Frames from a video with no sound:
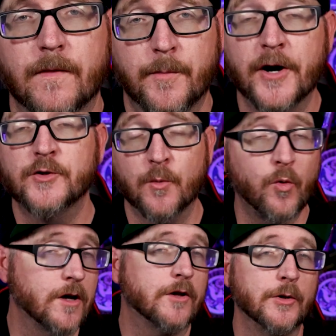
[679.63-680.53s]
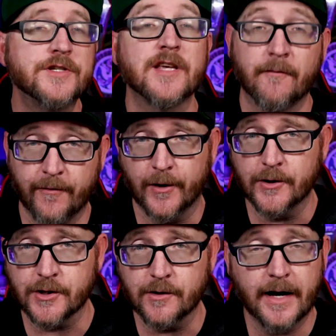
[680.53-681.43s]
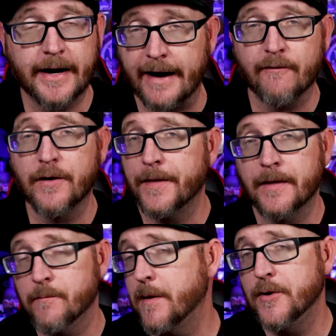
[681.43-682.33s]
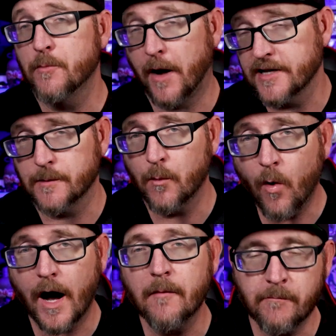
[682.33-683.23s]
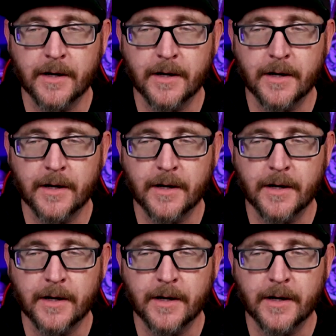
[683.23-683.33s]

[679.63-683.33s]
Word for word: The barracks room will include some furniture, not everything that maybe you possibly want,